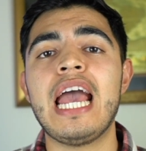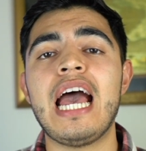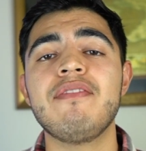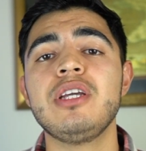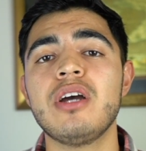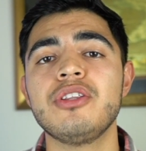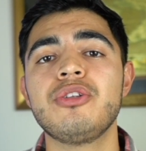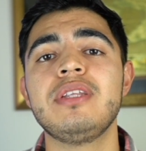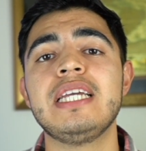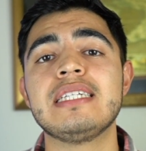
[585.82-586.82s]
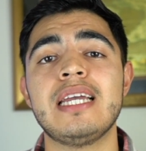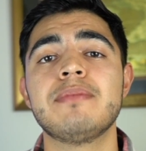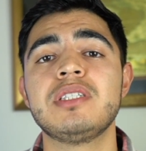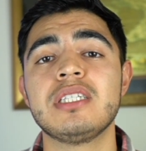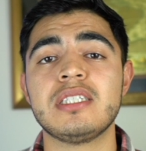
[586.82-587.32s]
having gone through the
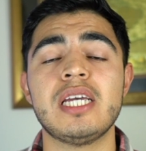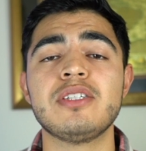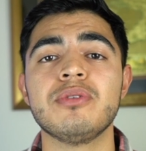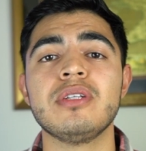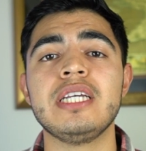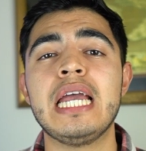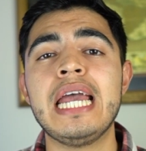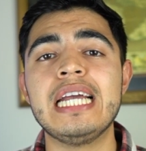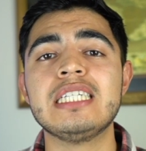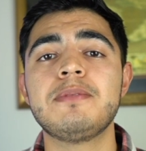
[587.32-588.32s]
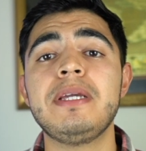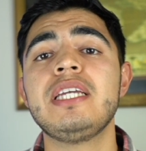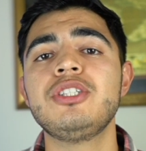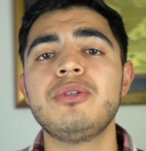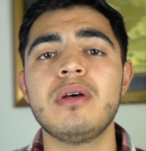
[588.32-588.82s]
exam successfully and
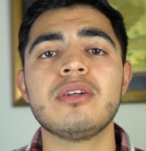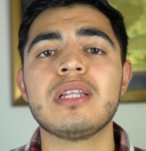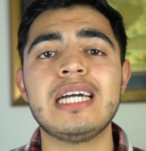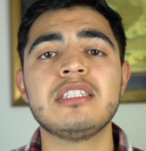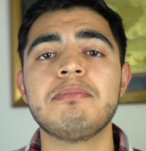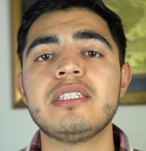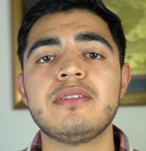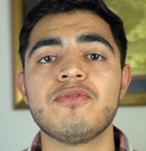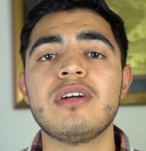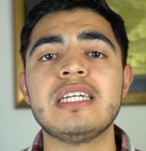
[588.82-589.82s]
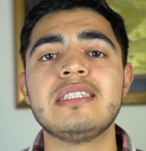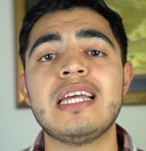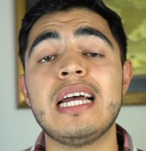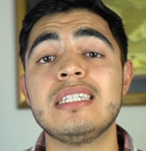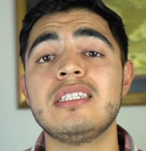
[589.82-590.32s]
speaking to other classmates and friends
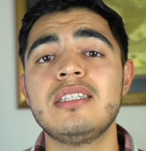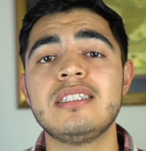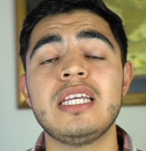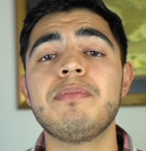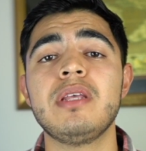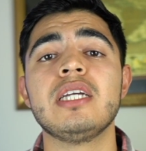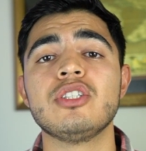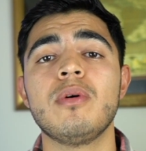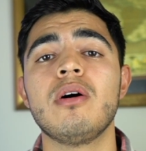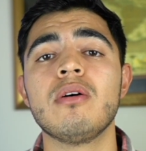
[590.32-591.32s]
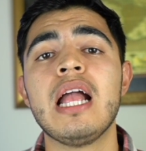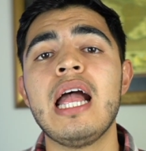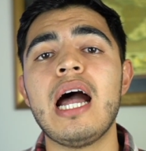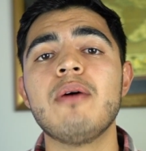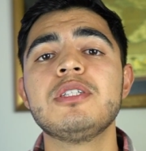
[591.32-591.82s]
that had done the same thing as well,
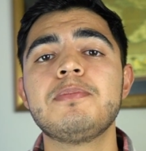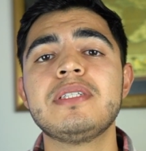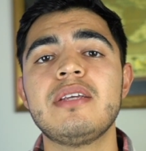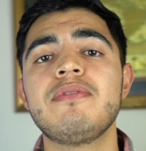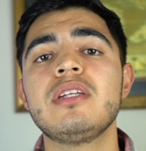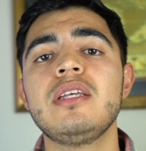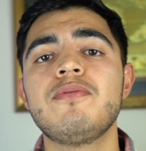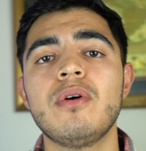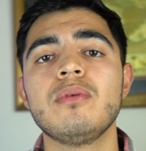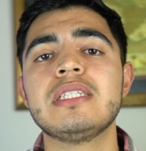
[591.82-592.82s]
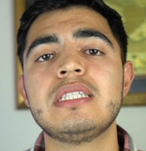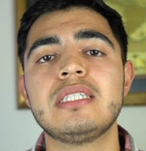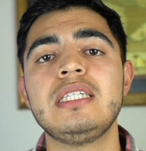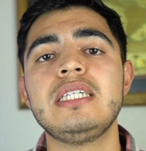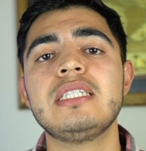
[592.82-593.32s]
I would specifically
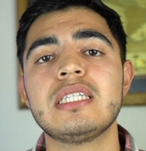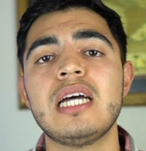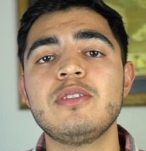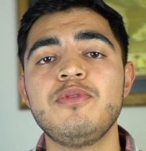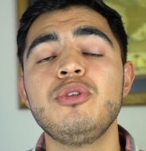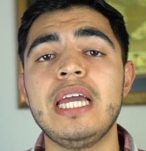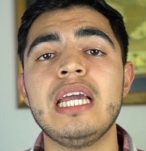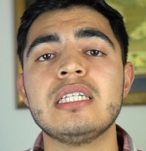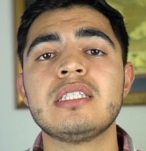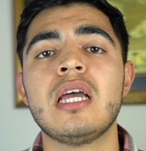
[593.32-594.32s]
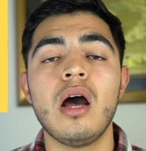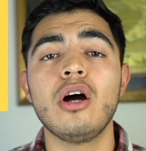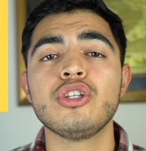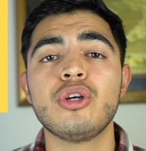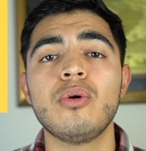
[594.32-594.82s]
focus these last few days
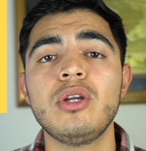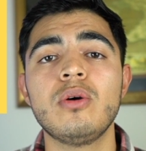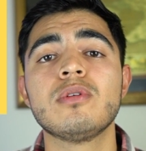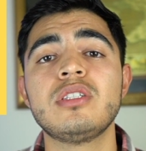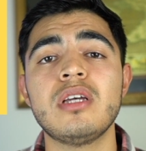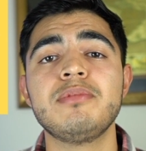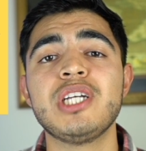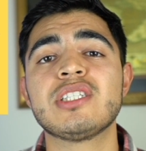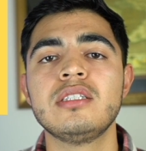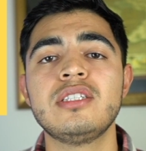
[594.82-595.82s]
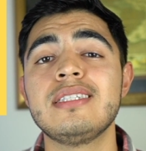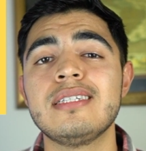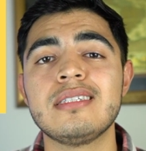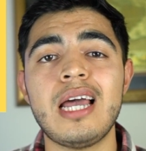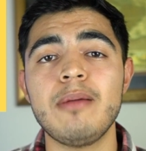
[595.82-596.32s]
on going over subjects such
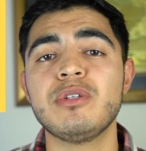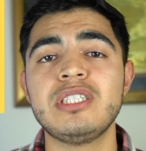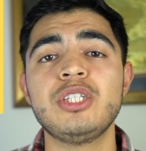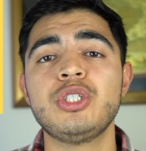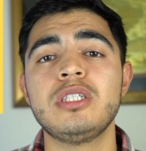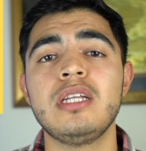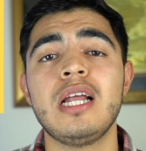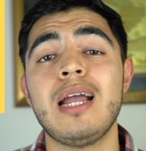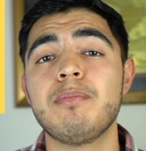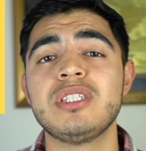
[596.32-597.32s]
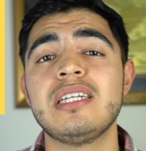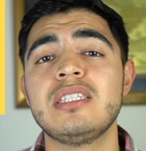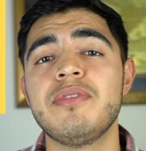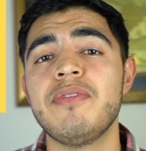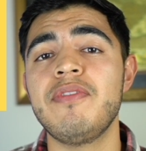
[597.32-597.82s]
as hypertension,
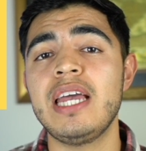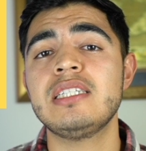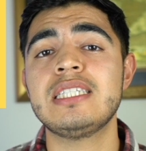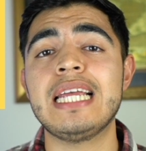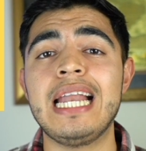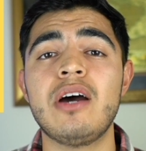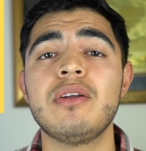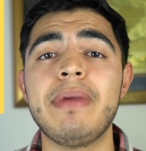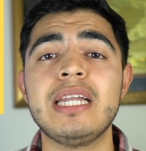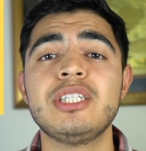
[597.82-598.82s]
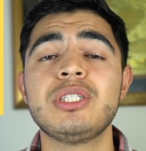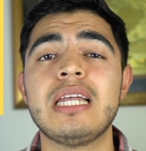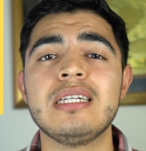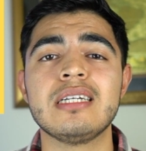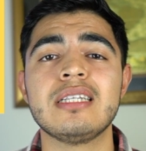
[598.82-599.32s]
hypertensive events, and how to manage
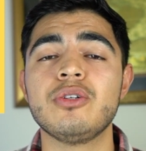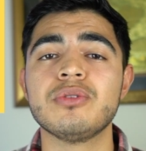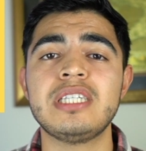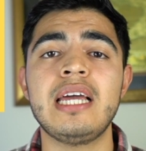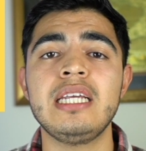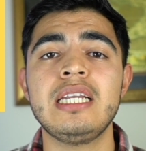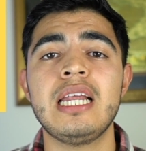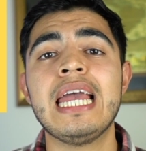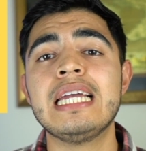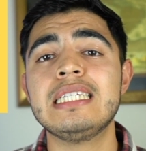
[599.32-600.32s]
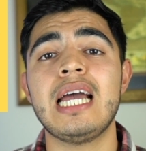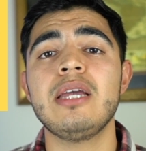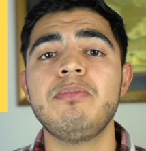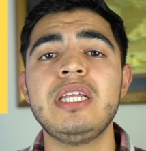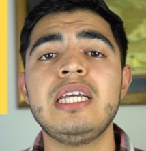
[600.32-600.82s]
that in a clinical setting,
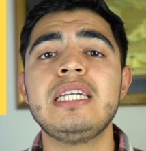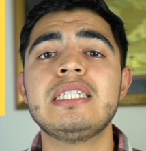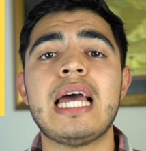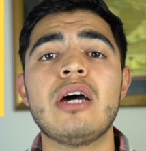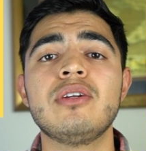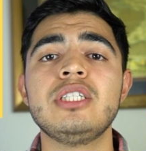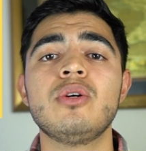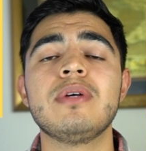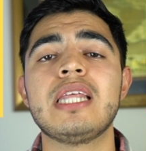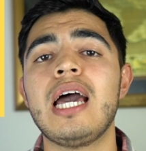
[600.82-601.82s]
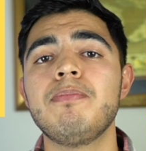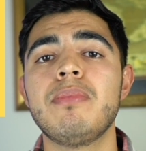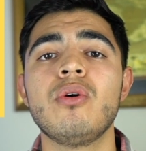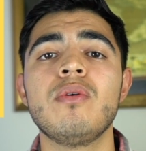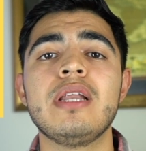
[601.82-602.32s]
diabetes, how to deal with
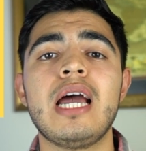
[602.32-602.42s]
hypo and